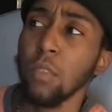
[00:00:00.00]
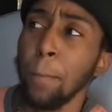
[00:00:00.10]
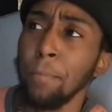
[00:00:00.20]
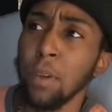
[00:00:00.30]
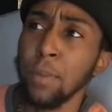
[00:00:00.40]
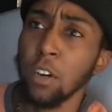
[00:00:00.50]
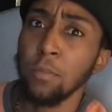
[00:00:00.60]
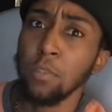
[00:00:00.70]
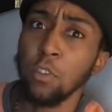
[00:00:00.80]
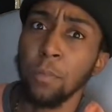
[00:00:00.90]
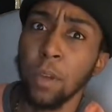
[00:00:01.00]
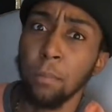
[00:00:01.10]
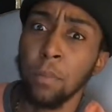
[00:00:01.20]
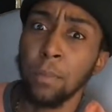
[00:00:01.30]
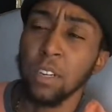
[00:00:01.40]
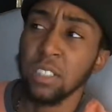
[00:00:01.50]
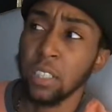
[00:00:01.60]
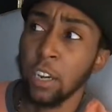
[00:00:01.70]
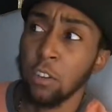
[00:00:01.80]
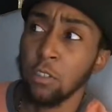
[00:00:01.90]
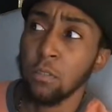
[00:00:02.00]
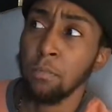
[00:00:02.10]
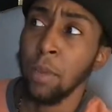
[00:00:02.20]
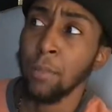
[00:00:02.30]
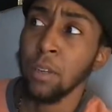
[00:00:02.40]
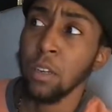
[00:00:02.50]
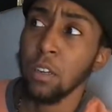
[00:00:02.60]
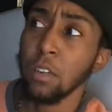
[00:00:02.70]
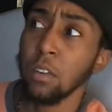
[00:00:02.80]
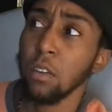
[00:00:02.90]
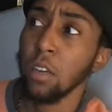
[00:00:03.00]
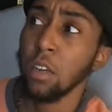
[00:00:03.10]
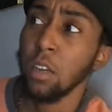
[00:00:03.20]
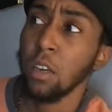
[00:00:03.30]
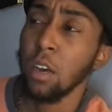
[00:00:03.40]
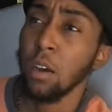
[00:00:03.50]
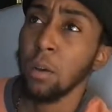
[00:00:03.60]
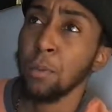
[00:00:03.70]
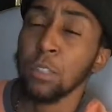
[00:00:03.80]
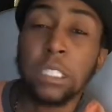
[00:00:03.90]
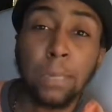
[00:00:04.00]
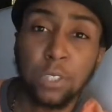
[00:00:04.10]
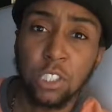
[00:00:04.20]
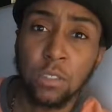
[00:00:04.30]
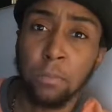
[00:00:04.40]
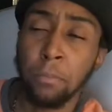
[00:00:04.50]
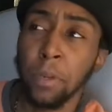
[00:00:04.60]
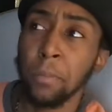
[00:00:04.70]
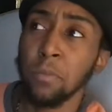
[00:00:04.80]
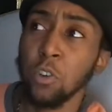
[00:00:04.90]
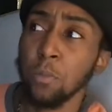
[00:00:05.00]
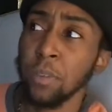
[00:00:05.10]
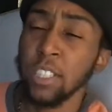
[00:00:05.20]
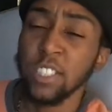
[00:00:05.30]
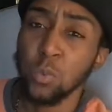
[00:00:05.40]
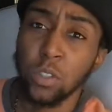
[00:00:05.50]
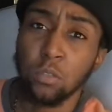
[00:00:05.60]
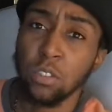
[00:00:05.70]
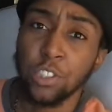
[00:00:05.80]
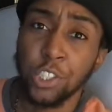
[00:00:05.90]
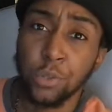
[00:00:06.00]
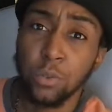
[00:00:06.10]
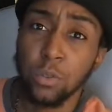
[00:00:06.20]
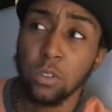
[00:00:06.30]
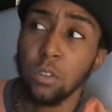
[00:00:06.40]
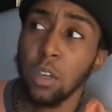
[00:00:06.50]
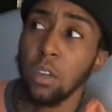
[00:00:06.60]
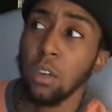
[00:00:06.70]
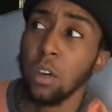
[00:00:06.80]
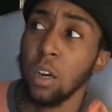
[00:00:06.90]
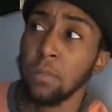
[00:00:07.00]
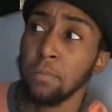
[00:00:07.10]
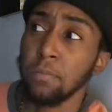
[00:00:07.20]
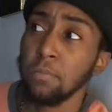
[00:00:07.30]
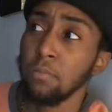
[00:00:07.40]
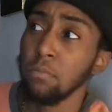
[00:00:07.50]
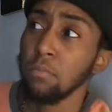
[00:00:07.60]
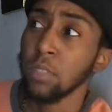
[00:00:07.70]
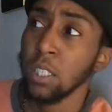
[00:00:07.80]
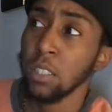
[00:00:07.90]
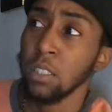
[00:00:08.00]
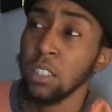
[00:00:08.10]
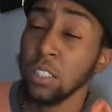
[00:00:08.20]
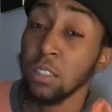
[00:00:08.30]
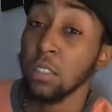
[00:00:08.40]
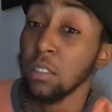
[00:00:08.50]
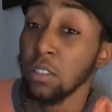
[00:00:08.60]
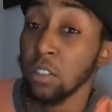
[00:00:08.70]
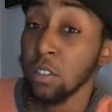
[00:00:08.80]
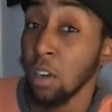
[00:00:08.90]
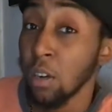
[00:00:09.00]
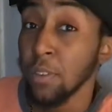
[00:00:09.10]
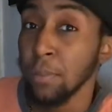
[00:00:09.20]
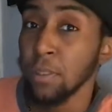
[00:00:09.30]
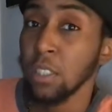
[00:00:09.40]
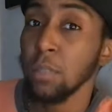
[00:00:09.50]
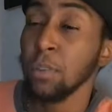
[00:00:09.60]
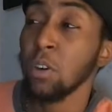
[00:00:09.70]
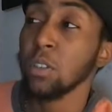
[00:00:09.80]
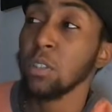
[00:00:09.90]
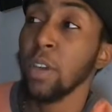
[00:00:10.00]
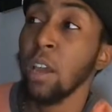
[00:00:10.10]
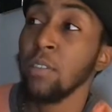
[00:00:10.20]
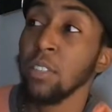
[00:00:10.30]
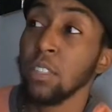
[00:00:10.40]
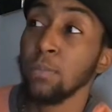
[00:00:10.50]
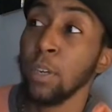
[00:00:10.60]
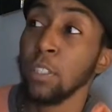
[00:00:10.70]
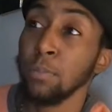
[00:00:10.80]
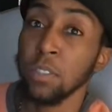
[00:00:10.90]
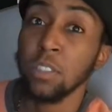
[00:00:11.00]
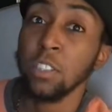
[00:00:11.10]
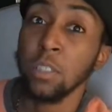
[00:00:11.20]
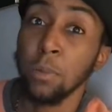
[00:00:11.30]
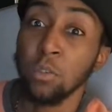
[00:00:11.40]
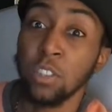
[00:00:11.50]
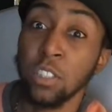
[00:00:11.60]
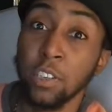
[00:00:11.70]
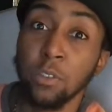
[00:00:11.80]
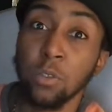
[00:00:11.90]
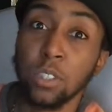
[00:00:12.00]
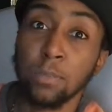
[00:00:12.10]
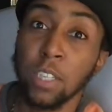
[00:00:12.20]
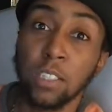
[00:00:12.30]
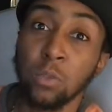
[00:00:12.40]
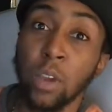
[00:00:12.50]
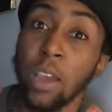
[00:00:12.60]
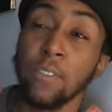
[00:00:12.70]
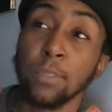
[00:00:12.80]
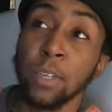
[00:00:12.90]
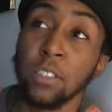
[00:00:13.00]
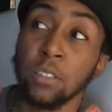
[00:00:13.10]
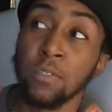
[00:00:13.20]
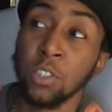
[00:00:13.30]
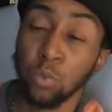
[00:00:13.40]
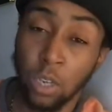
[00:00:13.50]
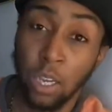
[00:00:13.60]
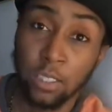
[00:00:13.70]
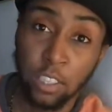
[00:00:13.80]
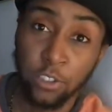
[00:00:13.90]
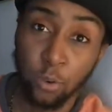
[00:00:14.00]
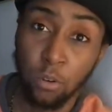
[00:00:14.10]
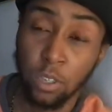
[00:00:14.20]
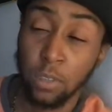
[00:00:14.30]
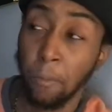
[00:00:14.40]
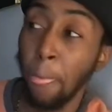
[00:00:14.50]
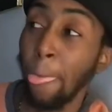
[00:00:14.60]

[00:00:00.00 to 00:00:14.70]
Mimic a movement, mimic a sound, mimic uh, perception, mim- you know, being someone else's shoes. Um, that's an extension of empathy, but also having the space mentally and emotionally to do it. Sometimes I don't have the space to visualize that strongly.